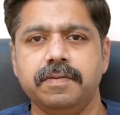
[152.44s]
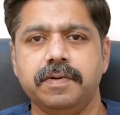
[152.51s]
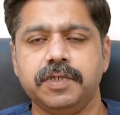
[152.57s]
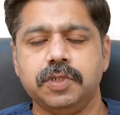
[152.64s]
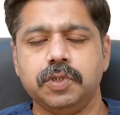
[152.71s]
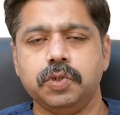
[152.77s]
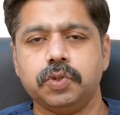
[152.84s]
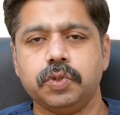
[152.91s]
which is
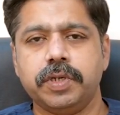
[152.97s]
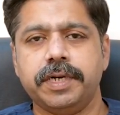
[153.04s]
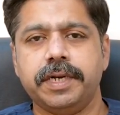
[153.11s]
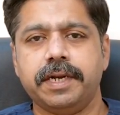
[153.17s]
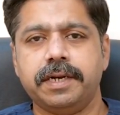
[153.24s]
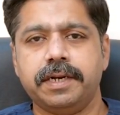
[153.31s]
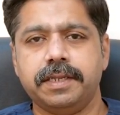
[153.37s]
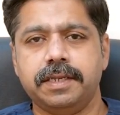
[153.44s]
usually
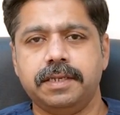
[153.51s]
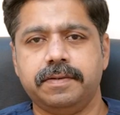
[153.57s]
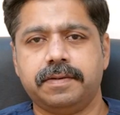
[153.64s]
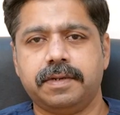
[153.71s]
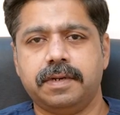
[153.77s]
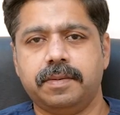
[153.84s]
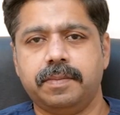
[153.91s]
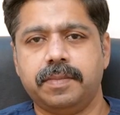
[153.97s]
done in
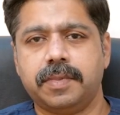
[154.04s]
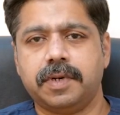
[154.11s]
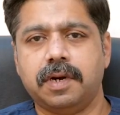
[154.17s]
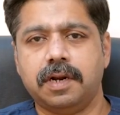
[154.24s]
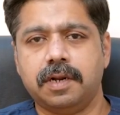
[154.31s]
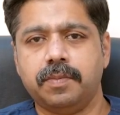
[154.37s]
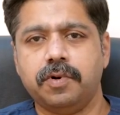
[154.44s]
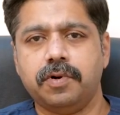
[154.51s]
the
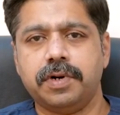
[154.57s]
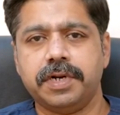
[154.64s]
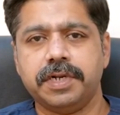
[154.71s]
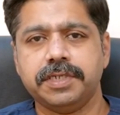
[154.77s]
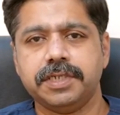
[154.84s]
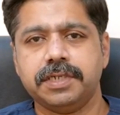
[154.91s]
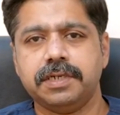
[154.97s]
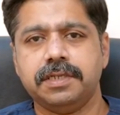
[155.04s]
collarbone
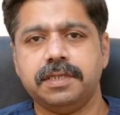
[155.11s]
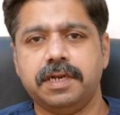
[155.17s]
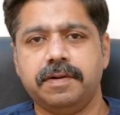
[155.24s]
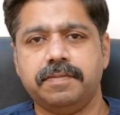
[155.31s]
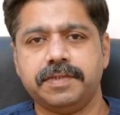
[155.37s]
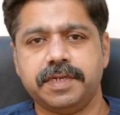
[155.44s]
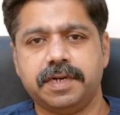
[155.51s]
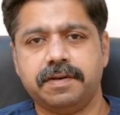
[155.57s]
region, in the
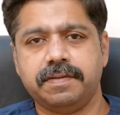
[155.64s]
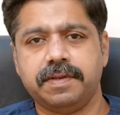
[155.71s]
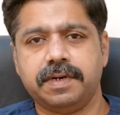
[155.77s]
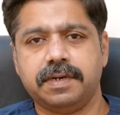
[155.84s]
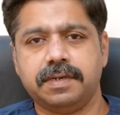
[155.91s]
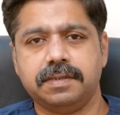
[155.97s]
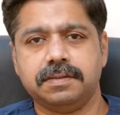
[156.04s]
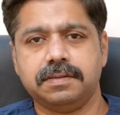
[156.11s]
left side of
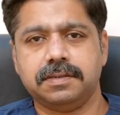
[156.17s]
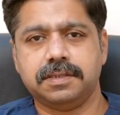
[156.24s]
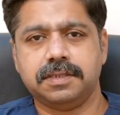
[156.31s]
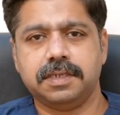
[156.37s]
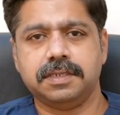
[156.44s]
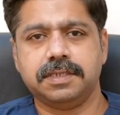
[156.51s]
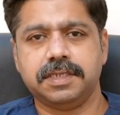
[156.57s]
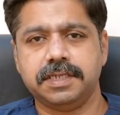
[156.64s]
the
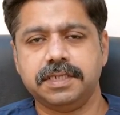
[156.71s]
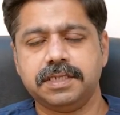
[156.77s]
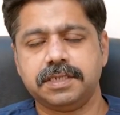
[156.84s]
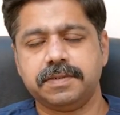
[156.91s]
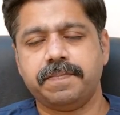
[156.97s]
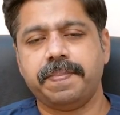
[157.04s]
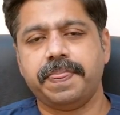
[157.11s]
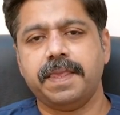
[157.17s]
chest,
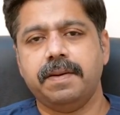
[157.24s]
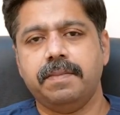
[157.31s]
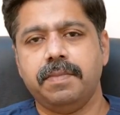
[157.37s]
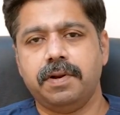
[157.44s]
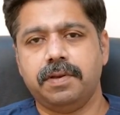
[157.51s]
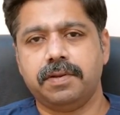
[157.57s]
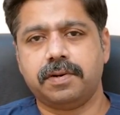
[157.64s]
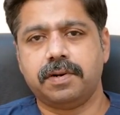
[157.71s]

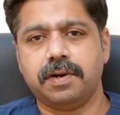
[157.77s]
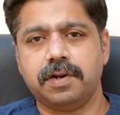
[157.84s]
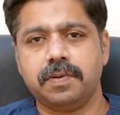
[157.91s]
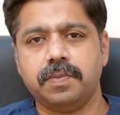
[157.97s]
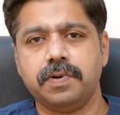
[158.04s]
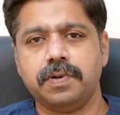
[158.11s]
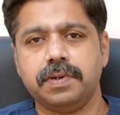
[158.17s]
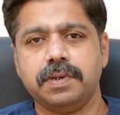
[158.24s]
below the
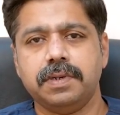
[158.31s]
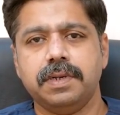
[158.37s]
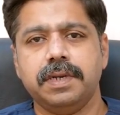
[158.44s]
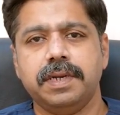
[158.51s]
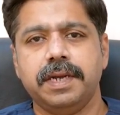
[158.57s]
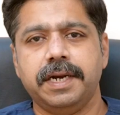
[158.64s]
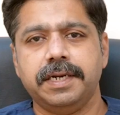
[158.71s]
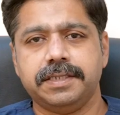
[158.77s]
collarbone.
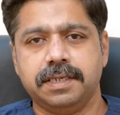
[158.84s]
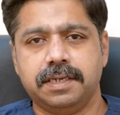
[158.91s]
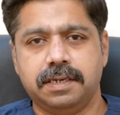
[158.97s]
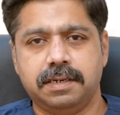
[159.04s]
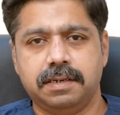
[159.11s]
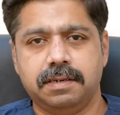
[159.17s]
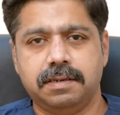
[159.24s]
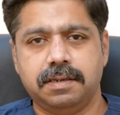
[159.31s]
It's
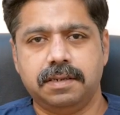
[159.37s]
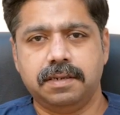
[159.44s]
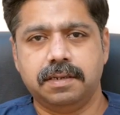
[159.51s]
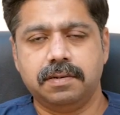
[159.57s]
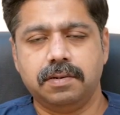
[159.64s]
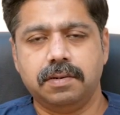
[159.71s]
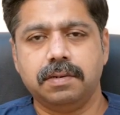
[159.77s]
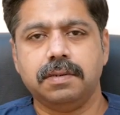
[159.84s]
a
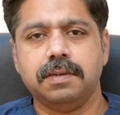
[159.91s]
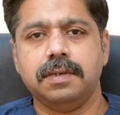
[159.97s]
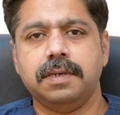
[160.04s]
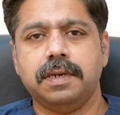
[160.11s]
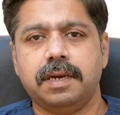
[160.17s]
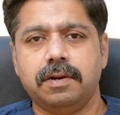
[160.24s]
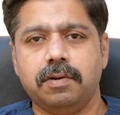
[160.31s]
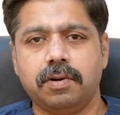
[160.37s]

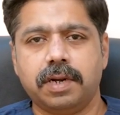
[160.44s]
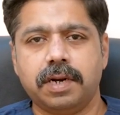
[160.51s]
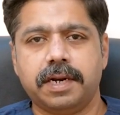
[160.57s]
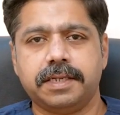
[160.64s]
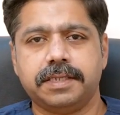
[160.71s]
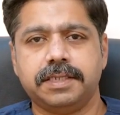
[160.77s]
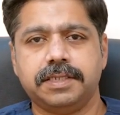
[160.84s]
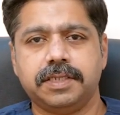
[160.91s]
local
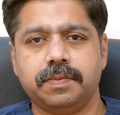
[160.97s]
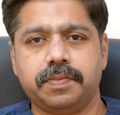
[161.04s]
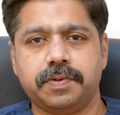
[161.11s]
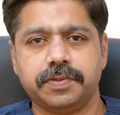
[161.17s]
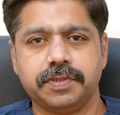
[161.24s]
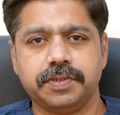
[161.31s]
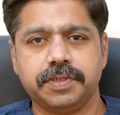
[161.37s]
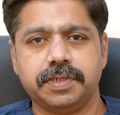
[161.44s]
anesthesia
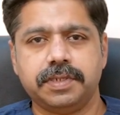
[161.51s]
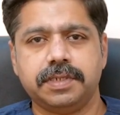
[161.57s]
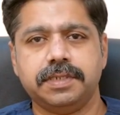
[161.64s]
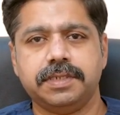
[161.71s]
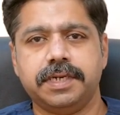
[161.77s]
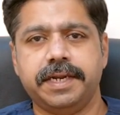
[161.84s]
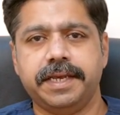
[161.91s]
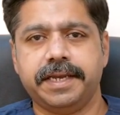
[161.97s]
procedure,
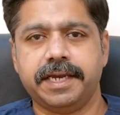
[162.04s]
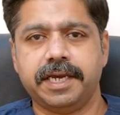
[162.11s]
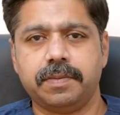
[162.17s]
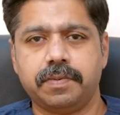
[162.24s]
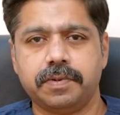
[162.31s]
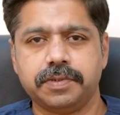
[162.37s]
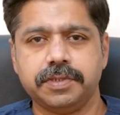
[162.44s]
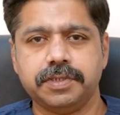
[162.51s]
it's a daycare
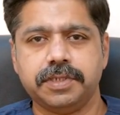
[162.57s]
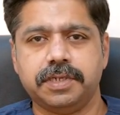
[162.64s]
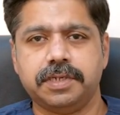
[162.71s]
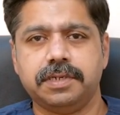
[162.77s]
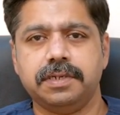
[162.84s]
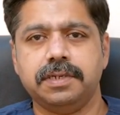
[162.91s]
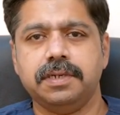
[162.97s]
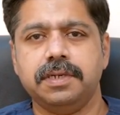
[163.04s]
procedure.